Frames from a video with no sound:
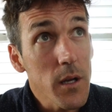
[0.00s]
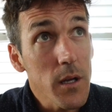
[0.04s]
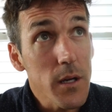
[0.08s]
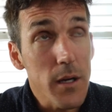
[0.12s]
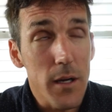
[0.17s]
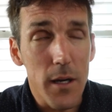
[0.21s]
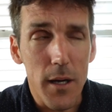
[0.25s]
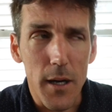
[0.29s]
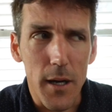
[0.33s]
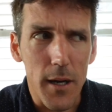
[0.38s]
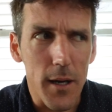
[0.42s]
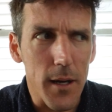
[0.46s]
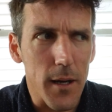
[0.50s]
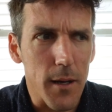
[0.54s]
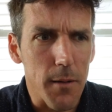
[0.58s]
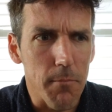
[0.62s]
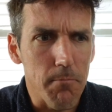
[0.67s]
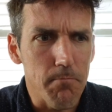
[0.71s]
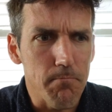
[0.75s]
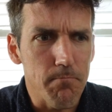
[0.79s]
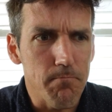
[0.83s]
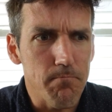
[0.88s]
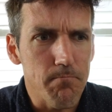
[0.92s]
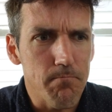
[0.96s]

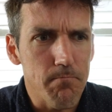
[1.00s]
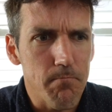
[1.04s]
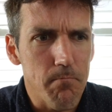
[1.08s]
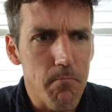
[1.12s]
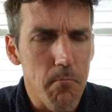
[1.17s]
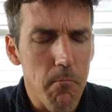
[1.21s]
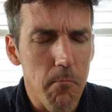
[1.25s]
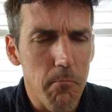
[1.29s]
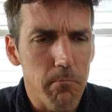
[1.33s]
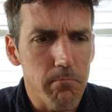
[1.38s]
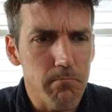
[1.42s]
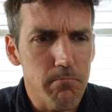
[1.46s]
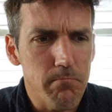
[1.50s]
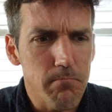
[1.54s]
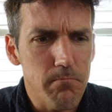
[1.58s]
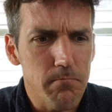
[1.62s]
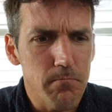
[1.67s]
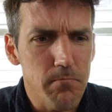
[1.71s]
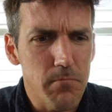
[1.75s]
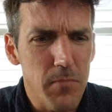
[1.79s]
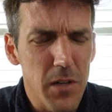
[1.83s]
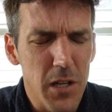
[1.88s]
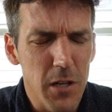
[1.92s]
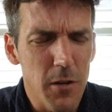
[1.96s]
I
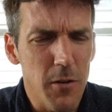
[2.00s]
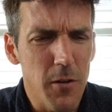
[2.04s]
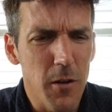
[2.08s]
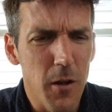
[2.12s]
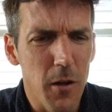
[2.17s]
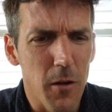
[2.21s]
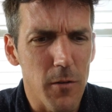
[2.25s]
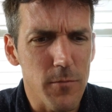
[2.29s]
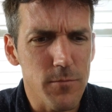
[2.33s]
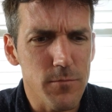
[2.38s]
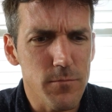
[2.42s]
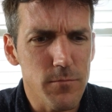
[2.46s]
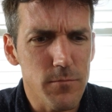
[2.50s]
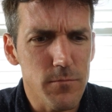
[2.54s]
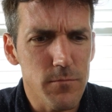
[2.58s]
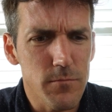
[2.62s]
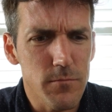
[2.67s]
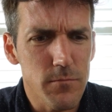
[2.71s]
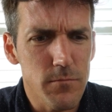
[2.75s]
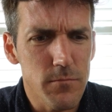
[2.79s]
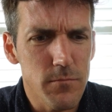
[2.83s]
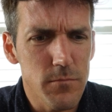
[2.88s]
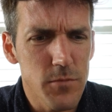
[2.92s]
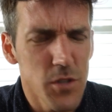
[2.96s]
don't know.
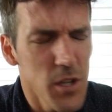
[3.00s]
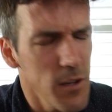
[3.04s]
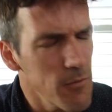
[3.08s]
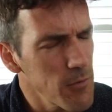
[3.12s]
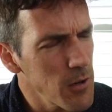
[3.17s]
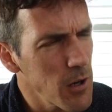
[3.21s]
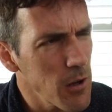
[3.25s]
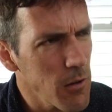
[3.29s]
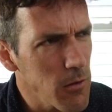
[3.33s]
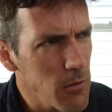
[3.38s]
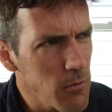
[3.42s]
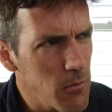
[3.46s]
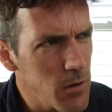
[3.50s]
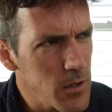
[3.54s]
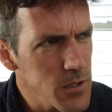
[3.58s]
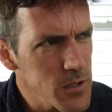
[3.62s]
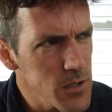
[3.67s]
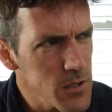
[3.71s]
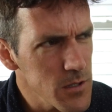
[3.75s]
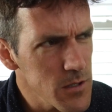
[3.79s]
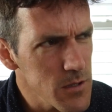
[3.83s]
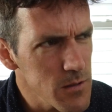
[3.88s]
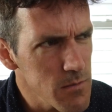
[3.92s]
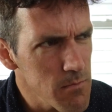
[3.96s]
Do you have any other
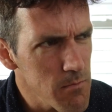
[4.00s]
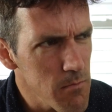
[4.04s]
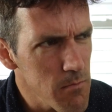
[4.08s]
questions?